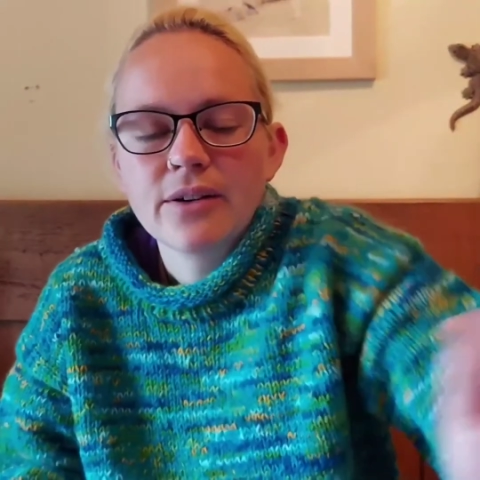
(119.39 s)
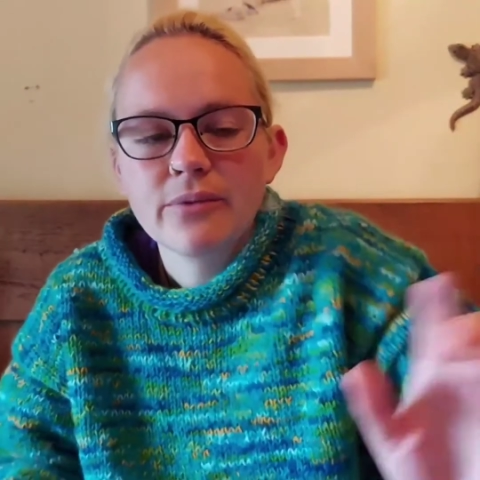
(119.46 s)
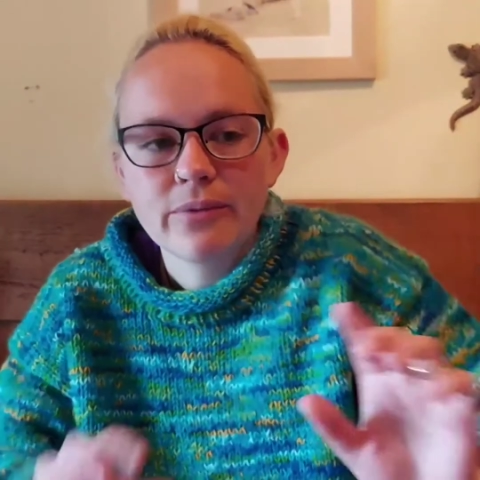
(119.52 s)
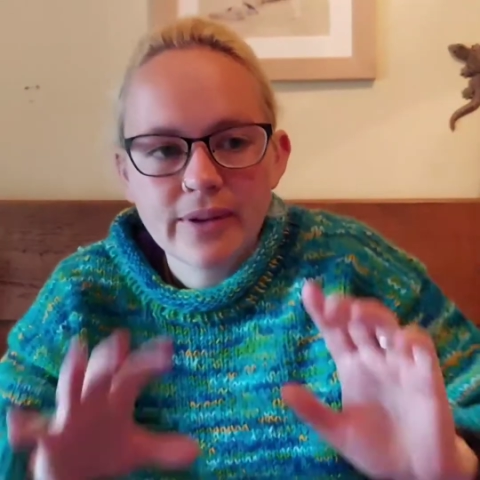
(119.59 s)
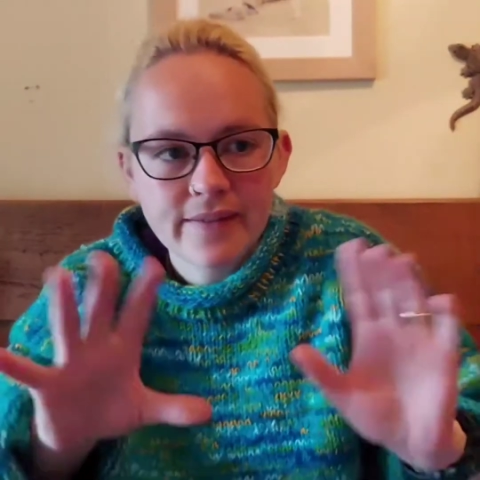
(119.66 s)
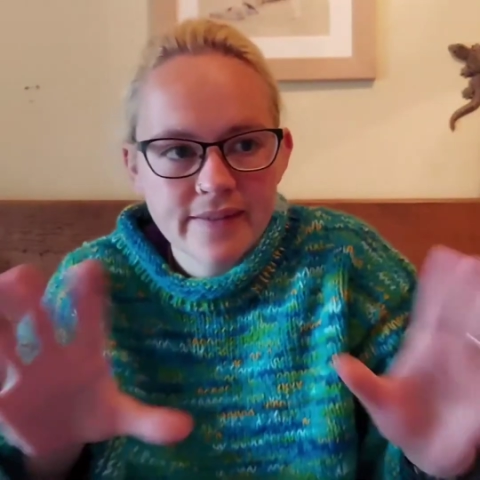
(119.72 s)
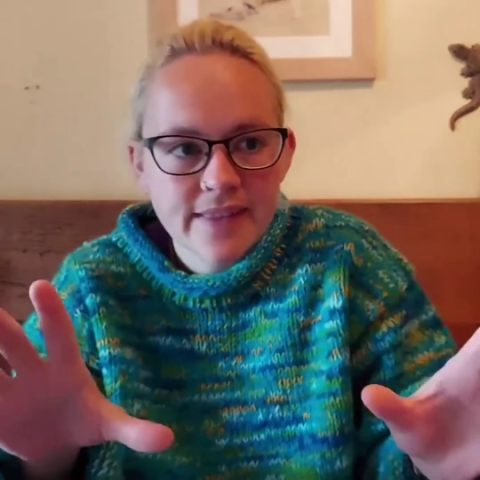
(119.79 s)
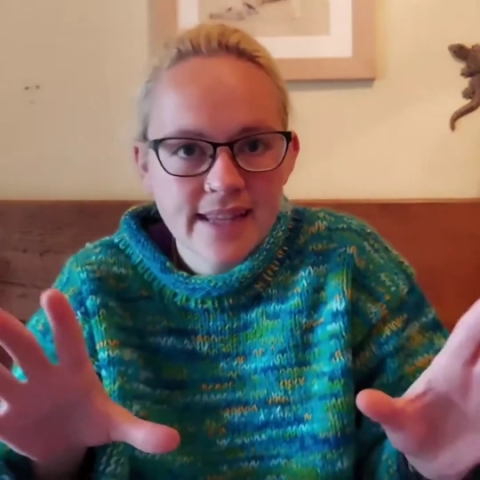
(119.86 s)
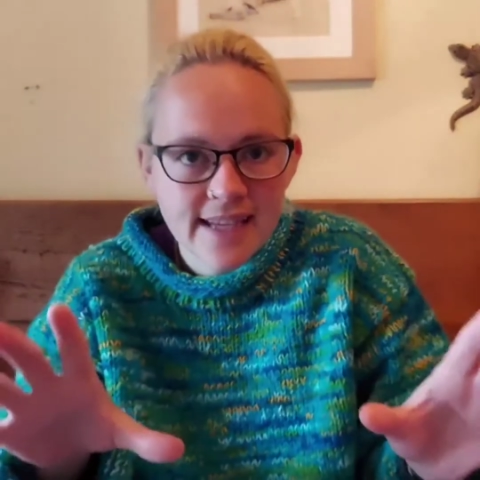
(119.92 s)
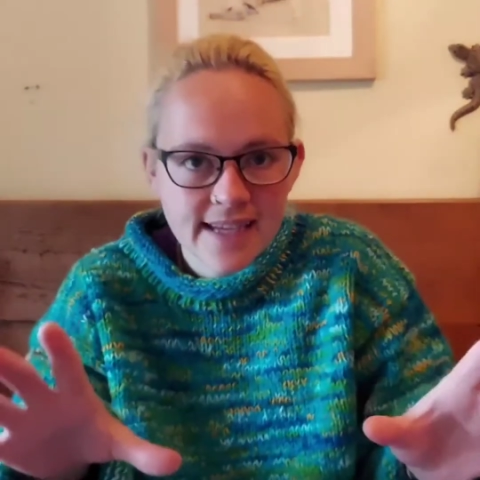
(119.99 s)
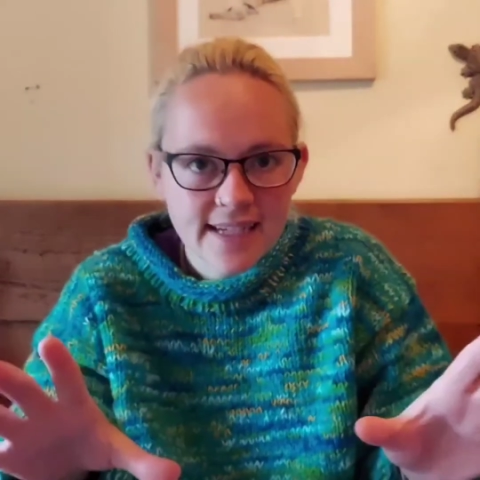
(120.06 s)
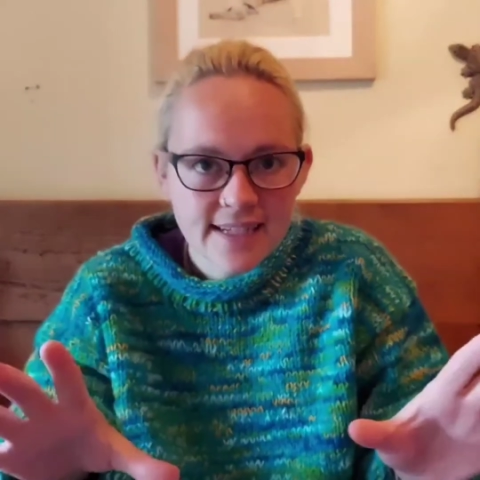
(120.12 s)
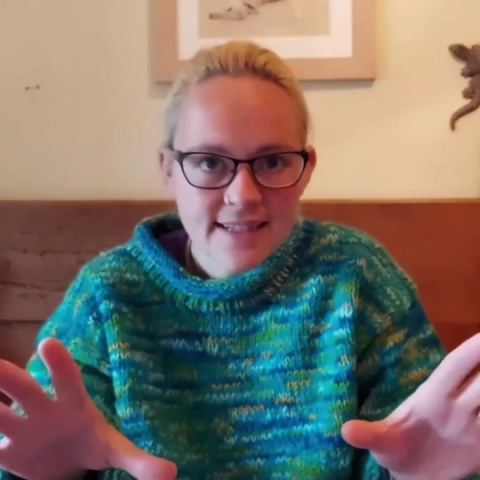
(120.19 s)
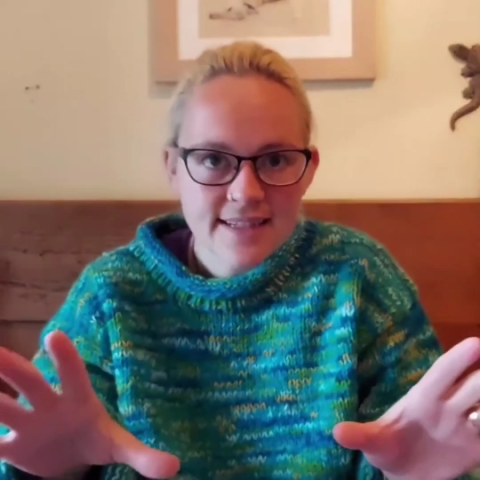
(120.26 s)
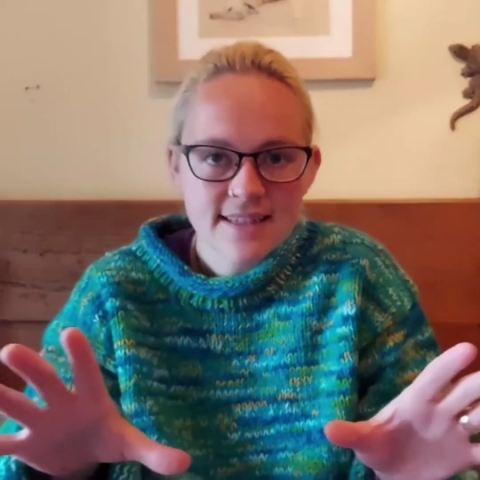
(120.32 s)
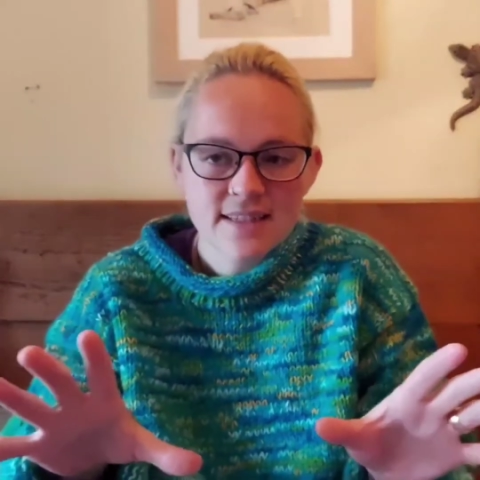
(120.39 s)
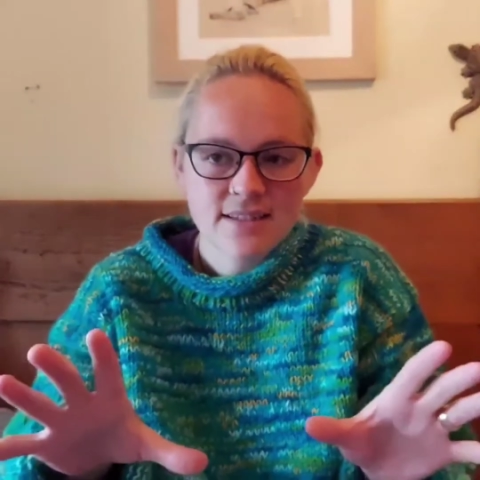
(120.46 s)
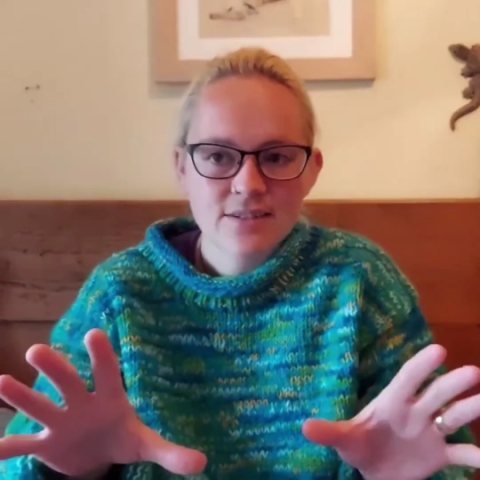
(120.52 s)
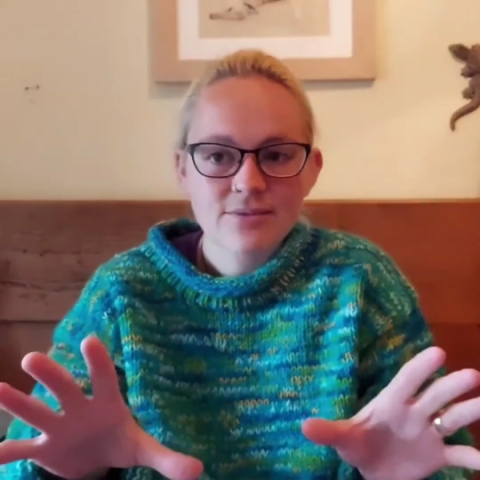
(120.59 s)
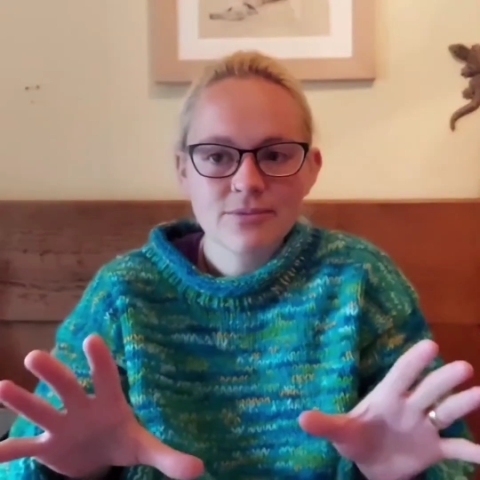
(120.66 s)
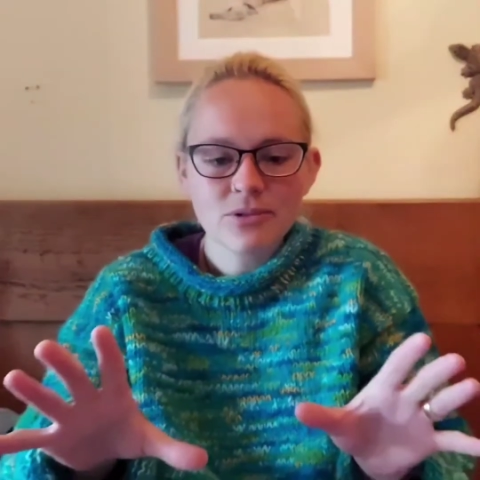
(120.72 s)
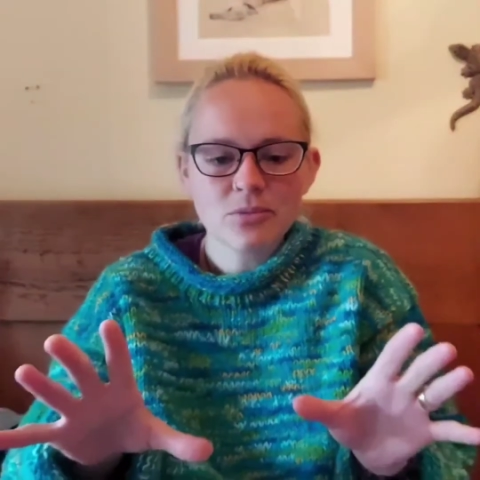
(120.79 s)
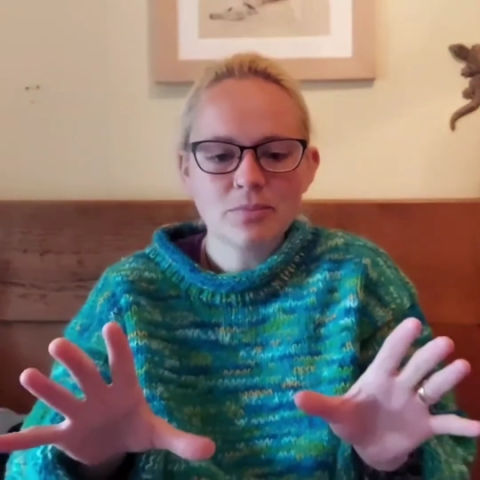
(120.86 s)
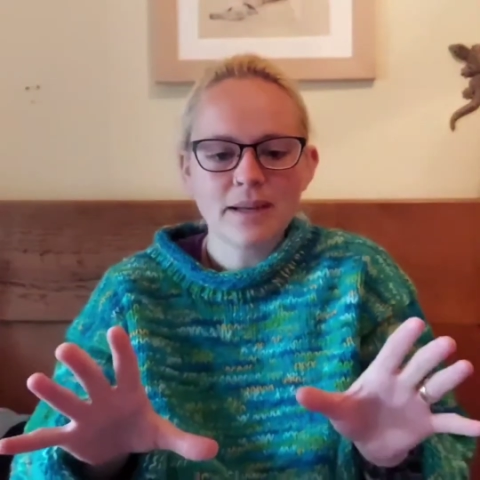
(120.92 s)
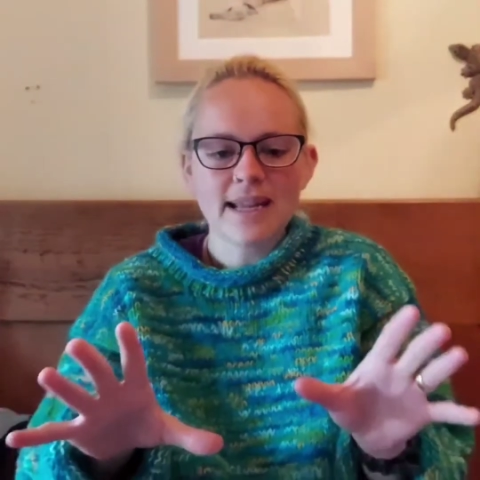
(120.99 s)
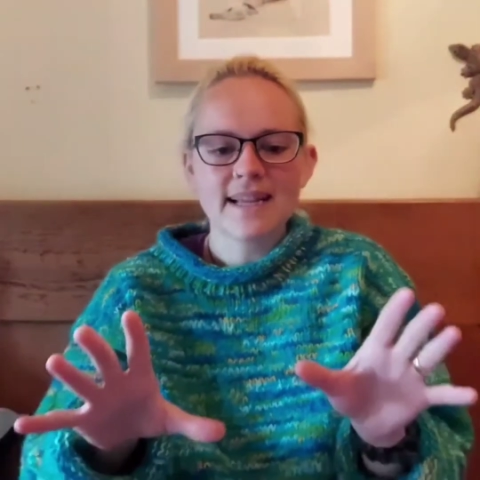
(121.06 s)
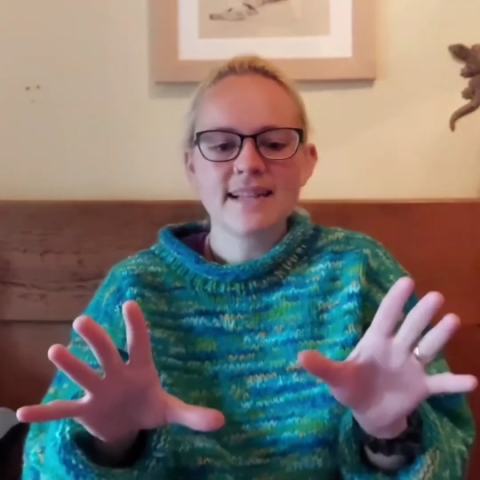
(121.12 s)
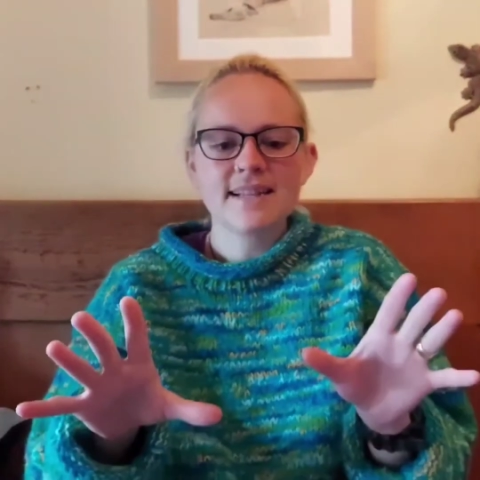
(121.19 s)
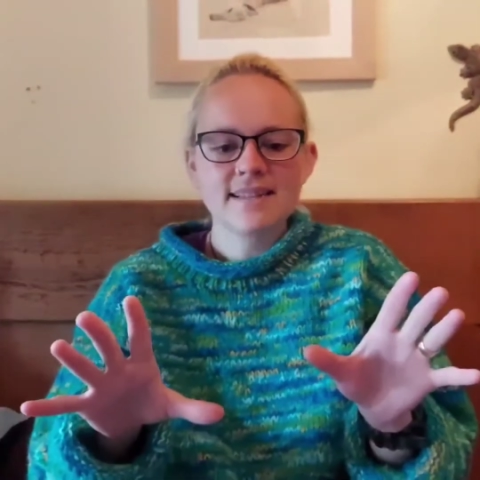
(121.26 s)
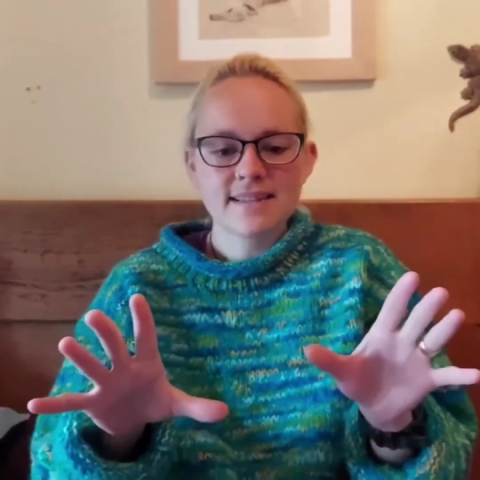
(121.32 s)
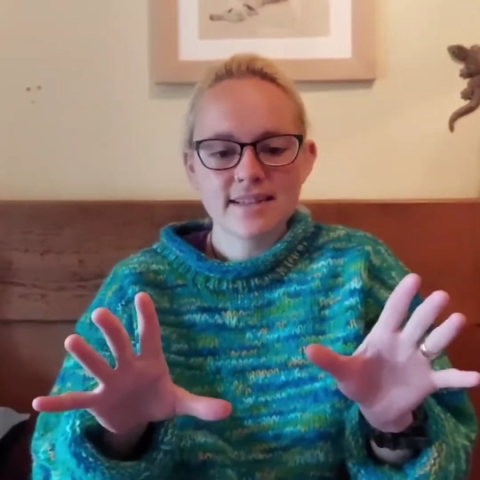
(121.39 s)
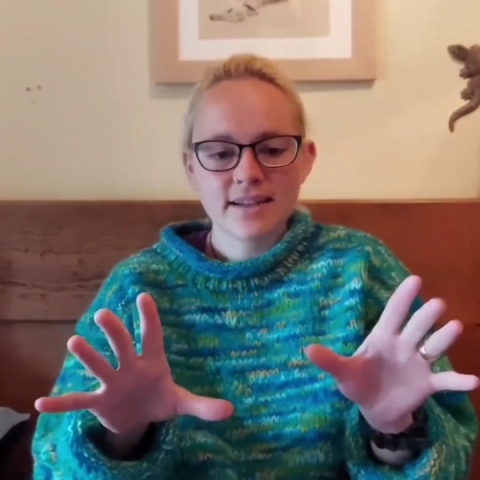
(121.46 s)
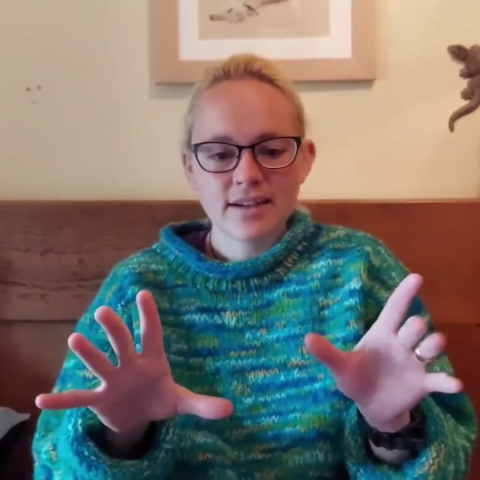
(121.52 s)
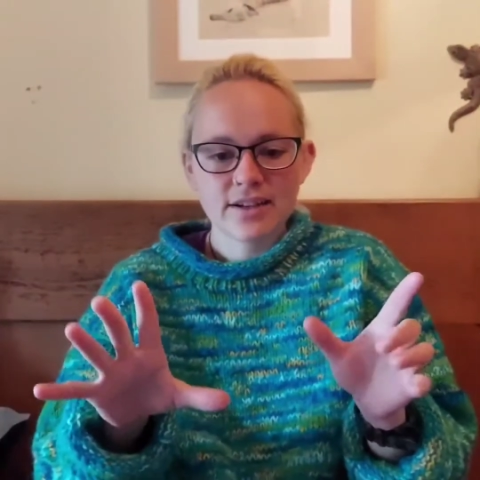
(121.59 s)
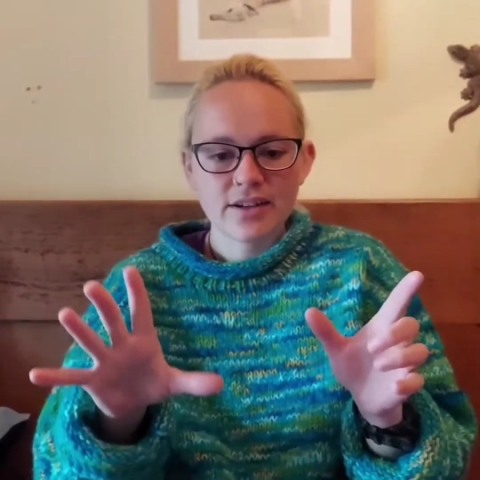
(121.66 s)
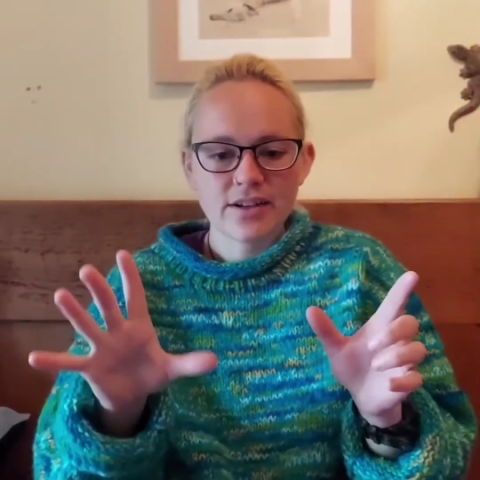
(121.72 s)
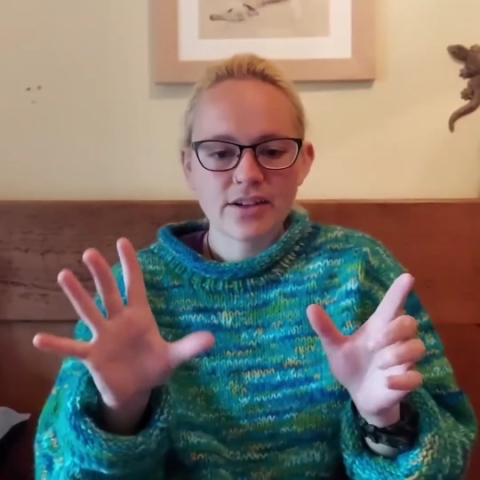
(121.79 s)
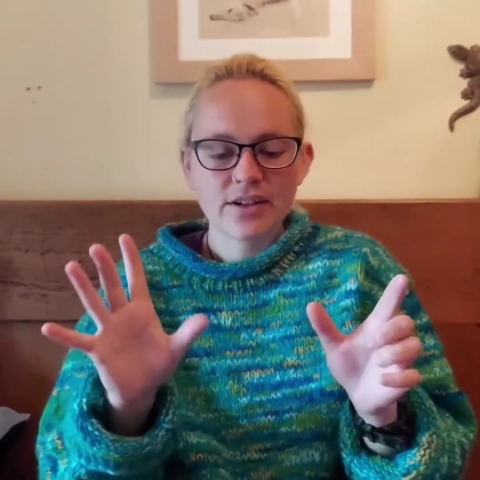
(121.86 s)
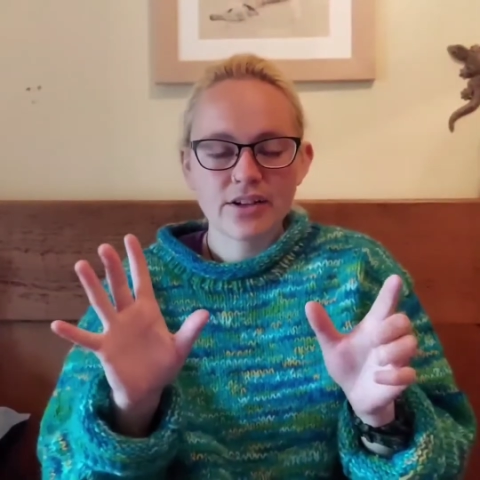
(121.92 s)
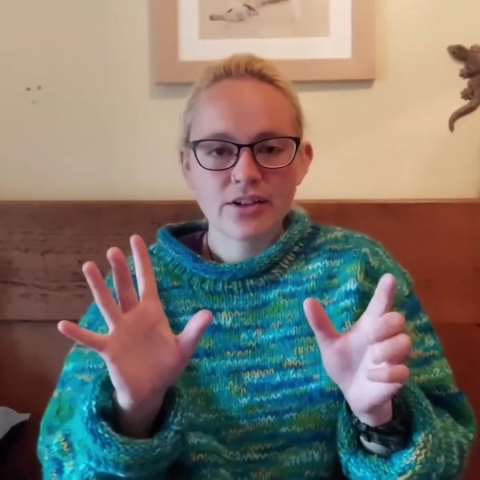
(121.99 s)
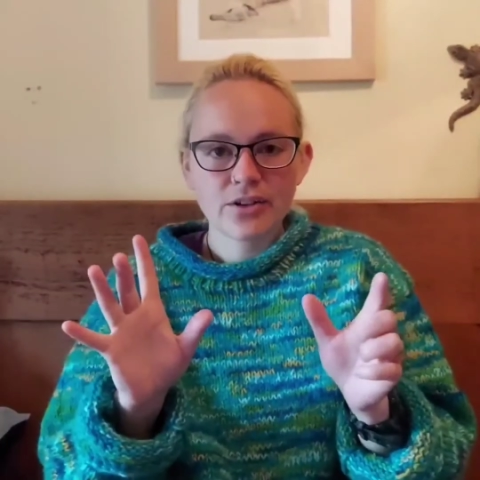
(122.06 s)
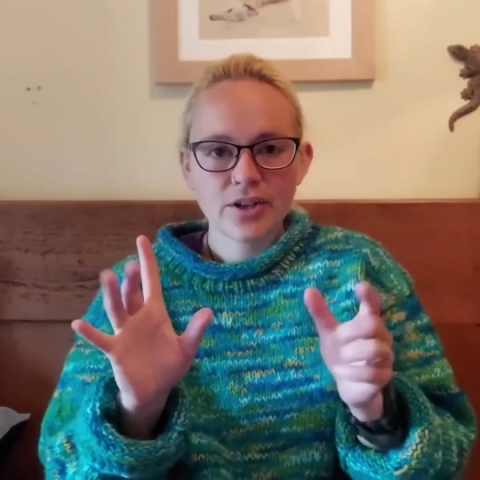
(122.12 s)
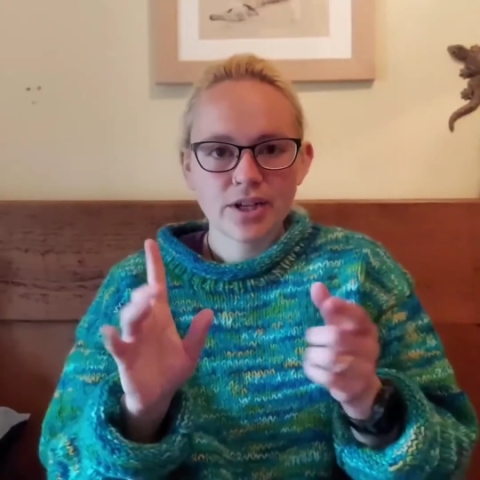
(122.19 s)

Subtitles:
with these wool blends you